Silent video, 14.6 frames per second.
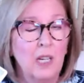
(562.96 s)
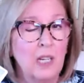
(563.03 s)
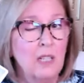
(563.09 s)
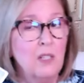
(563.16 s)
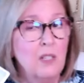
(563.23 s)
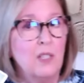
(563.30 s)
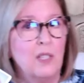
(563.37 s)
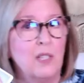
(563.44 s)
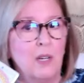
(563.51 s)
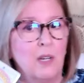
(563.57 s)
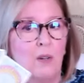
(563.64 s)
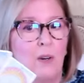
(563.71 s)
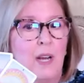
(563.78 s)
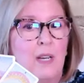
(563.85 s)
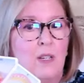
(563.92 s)

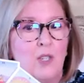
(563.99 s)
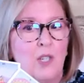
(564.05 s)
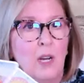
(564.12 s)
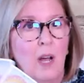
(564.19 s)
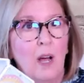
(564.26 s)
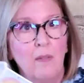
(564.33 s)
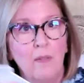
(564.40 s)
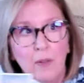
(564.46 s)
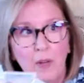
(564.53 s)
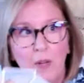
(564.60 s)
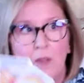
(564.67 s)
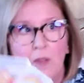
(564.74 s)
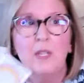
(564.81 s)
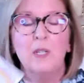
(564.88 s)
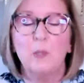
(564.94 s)
consideration of
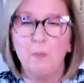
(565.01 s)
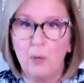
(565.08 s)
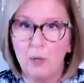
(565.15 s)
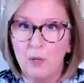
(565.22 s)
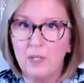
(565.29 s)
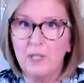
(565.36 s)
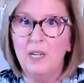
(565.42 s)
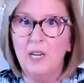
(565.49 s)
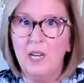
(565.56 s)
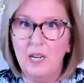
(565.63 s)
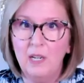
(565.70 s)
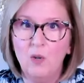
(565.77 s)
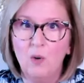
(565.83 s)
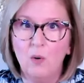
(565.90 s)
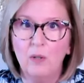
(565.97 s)
this person
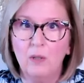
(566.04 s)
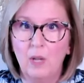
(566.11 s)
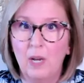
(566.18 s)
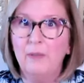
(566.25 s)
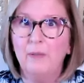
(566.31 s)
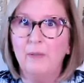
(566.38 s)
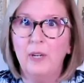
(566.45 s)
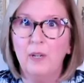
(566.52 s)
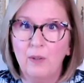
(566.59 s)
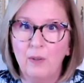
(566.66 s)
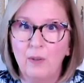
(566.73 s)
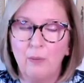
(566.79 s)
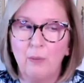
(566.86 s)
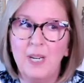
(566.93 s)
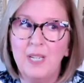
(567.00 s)
in your life here in
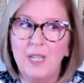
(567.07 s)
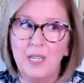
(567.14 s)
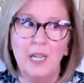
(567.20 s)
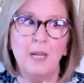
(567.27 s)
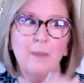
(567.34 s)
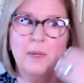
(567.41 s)
three D,